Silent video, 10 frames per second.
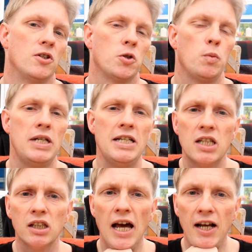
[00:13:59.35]
So we need
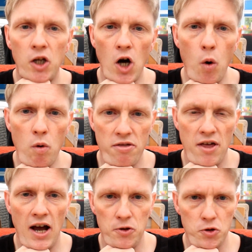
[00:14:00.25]
to let go with
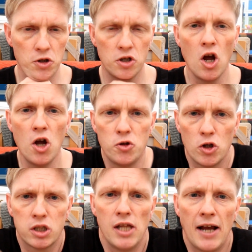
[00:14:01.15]
that and just
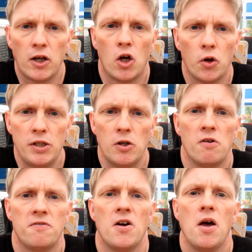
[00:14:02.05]
let good
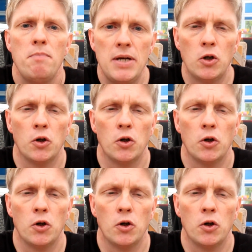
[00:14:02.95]
enough be